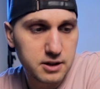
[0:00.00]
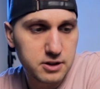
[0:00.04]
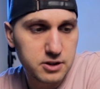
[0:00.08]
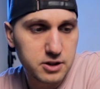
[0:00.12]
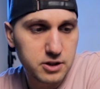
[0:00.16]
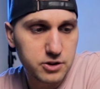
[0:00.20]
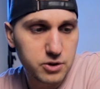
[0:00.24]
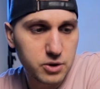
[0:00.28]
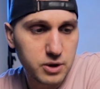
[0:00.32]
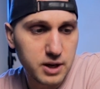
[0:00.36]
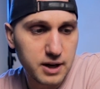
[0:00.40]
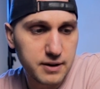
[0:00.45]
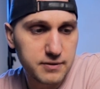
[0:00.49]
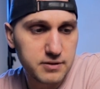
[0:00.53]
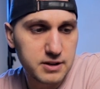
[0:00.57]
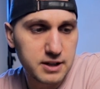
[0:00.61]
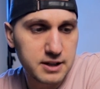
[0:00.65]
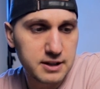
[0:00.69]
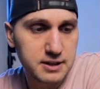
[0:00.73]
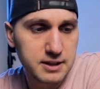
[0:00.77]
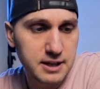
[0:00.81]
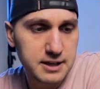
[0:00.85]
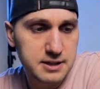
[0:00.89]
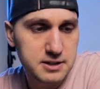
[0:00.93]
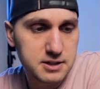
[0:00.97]
under you have the
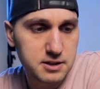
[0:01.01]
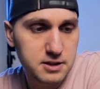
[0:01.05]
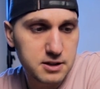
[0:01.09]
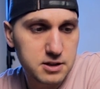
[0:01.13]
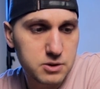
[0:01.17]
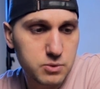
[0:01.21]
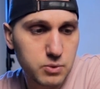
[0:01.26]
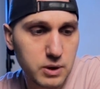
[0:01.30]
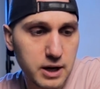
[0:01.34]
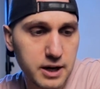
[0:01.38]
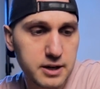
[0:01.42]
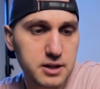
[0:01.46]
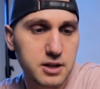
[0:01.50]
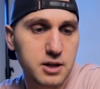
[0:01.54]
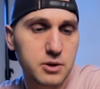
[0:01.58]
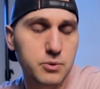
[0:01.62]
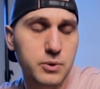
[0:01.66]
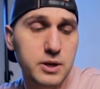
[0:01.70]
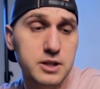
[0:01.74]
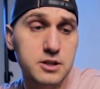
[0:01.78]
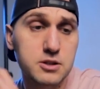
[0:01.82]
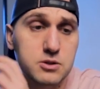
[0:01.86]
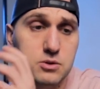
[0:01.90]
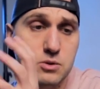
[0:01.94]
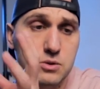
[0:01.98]
intensity slider.
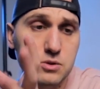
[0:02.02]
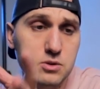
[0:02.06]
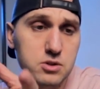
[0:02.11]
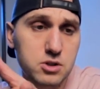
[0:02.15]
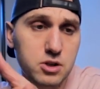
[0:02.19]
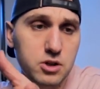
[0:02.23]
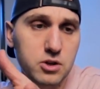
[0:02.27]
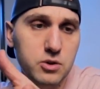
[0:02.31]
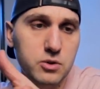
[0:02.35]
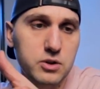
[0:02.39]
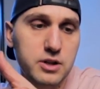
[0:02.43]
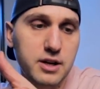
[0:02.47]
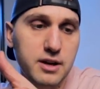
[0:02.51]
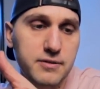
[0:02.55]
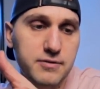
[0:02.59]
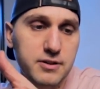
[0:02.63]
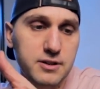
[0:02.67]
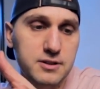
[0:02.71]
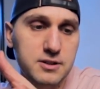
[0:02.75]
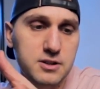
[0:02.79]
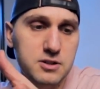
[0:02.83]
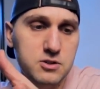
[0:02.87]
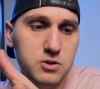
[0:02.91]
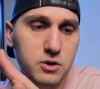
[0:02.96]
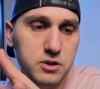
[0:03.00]
When it's on 0, the
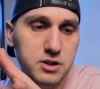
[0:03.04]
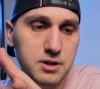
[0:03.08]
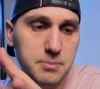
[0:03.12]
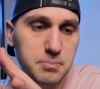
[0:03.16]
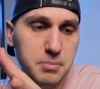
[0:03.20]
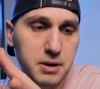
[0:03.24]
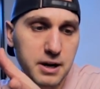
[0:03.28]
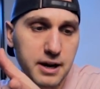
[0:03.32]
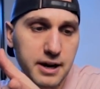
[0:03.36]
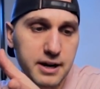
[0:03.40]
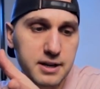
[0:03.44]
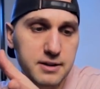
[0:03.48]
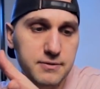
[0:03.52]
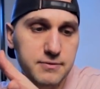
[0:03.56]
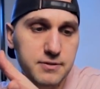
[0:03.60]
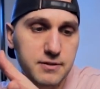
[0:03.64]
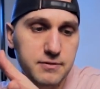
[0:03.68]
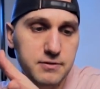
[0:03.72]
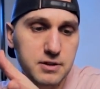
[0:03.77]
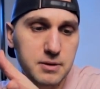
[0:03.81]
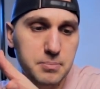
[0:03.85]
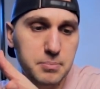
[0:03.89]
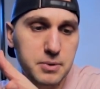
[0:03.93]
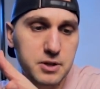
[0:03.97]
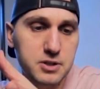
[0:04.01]
effect is not applied.
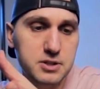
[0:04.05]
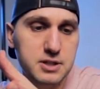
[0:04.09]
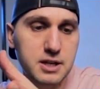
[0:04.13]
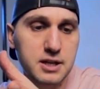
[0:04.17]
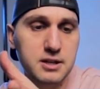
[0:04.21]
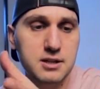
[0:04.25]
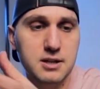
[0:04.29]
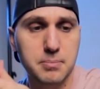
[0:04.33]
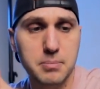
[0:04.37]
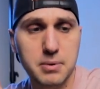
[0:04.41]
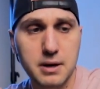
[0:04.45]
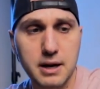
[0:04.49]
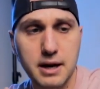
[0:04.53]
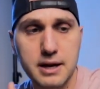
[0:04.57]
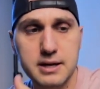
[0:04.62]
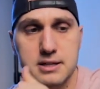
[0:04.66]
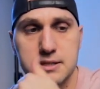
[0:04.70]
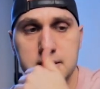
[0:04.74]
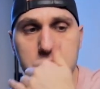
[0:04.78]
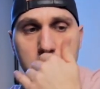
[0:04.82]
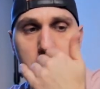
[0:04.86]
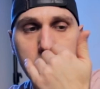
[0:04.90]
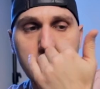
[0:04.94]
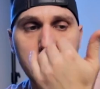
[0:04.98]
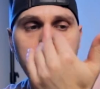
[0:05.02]
50%
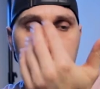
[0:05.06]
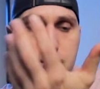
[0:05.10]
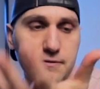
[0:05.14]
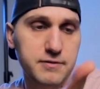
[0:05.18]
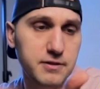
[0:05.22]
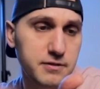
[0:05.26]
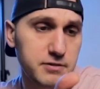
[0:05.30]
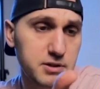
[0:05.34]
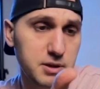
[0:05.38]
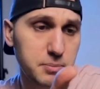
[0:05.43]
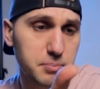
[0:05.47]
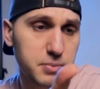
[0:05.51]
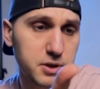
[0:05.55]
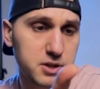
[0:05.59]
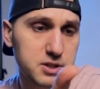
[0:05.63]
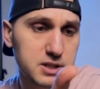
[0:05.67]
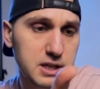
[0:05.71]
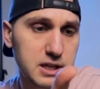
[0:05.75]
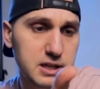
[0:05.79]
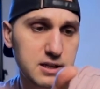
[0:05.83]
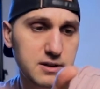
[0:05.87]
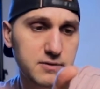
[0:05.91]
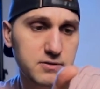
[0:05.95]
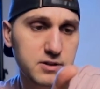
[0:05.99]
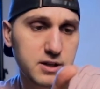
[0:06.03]
applies
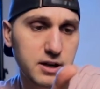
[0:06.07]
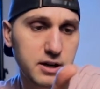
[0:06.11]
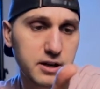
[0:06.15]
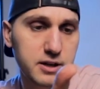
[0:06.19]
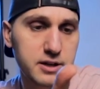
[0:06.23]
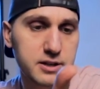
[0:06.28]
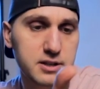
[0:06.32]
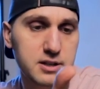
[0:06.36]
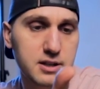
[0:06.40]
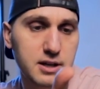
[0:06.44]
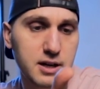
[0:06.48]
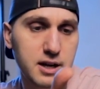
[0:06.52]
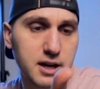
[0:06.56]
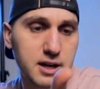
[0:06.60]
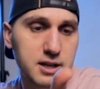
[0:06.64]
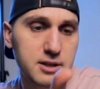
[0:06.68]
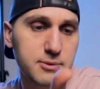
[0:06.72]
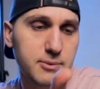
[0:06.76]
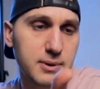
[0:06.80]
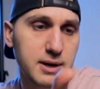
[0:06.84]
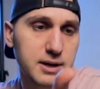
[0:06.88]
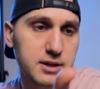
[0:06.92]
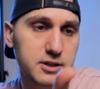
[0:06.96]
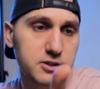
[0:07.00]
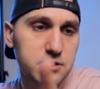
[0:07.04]
50% of the LUT,
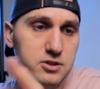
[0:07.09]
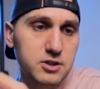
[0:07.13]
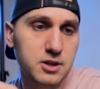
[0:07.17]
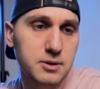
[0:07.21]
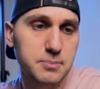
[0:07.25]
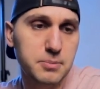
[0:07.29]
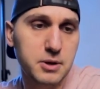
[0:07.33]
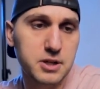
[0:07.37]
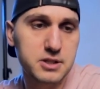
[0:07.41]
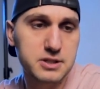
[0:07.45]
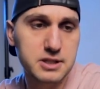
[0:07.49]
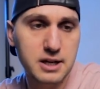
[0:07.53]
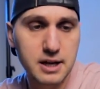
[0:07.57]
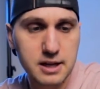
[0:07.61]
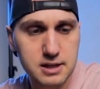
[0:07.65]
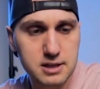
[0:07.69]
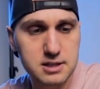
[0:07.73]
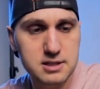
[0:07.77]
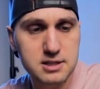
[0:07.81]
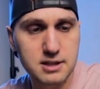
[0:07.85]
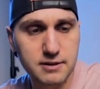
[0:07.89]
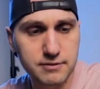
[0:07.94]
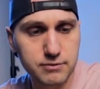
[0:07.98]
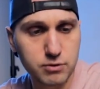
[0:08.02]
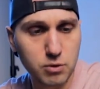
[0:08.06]
and 100%
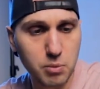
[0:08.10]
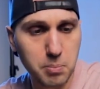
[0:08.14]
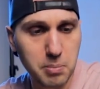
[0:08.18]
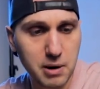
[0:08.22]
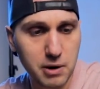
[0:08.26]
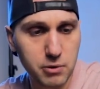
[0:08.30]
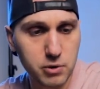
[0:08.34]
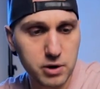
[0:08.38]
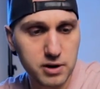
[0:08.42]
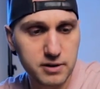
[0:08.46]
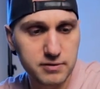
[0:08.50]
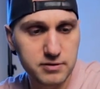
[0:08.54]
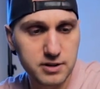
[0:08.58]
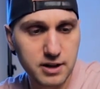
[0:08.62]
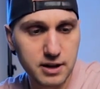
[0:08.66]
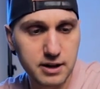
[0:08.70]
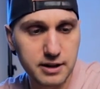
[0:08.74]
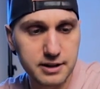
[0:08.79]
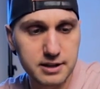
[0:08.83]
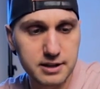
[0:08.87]
is the full power of the